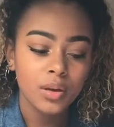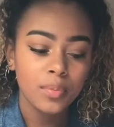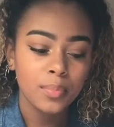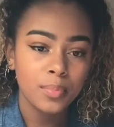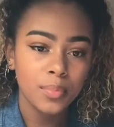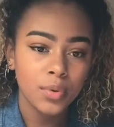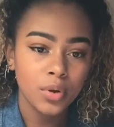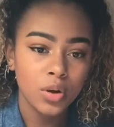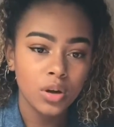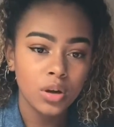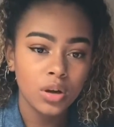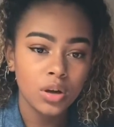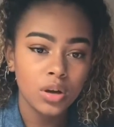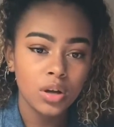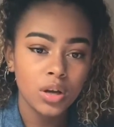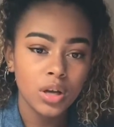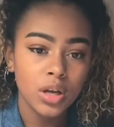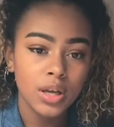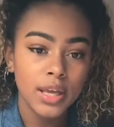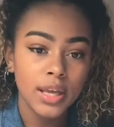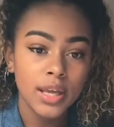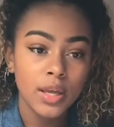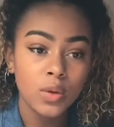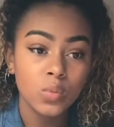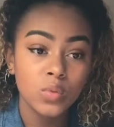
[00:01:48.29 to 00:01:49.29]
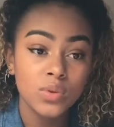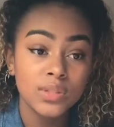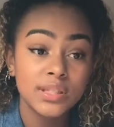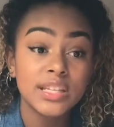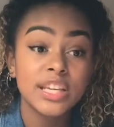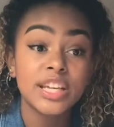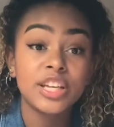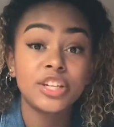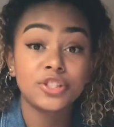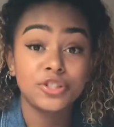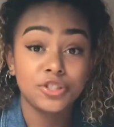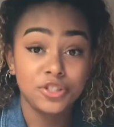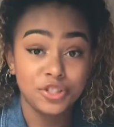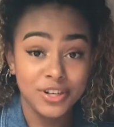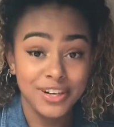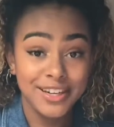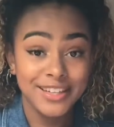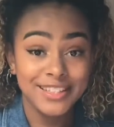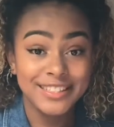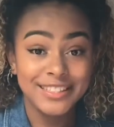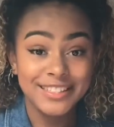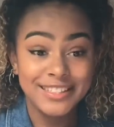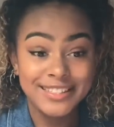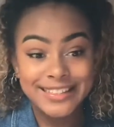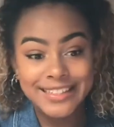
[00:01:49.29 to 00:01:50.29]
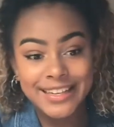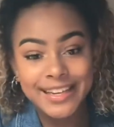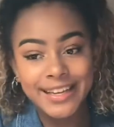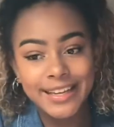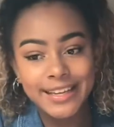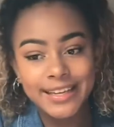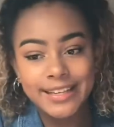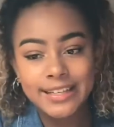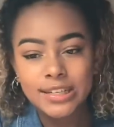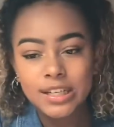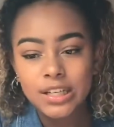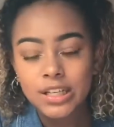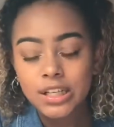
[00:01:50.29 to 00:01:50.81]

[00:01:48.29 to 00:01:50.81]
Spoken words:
but it was interesting.